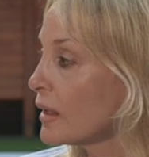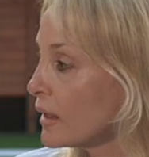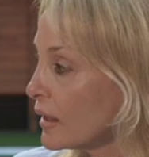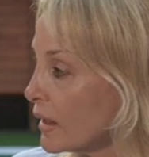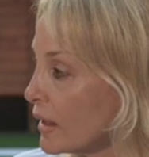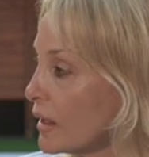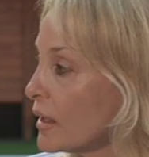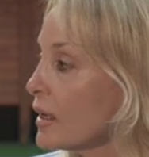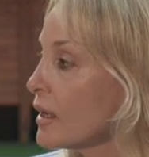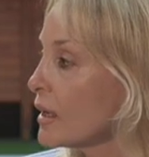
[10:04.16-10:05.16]

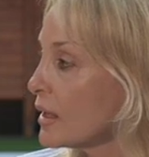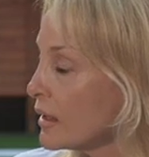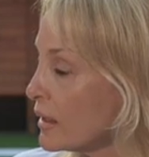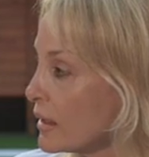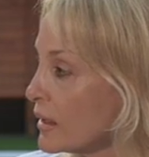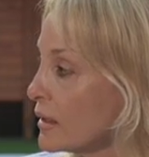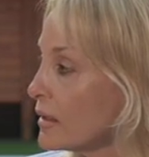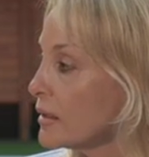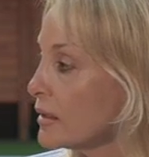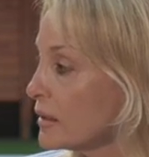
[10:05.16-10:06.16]

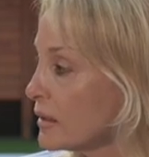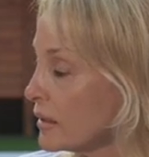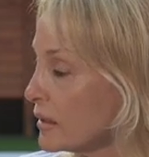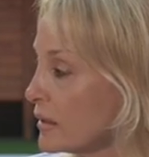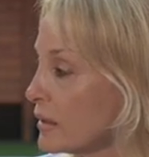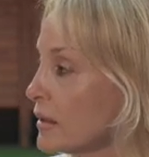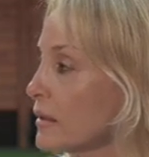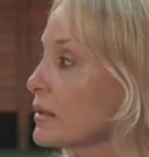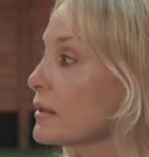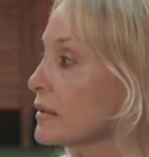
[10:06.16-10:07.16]

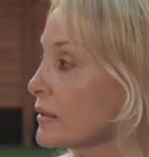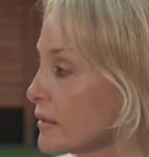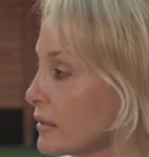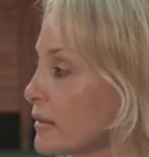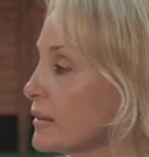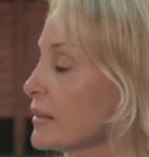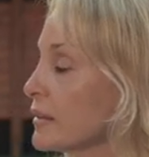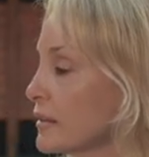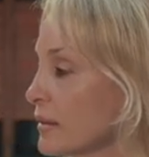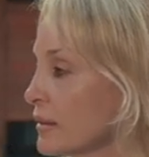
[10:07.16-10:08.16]

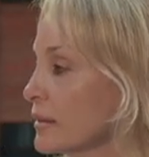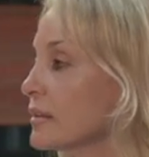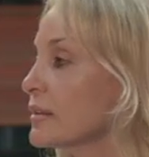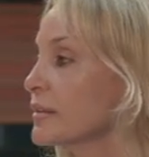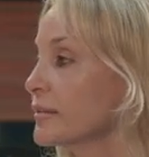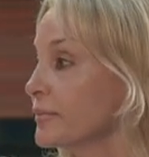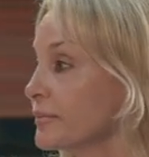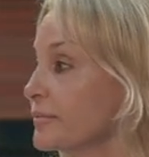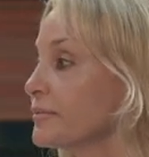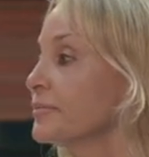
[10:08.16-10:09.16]

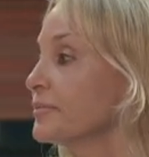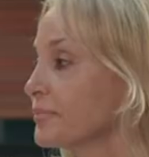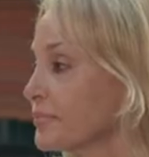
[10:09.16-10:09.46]
No words are spoken by the person on screen.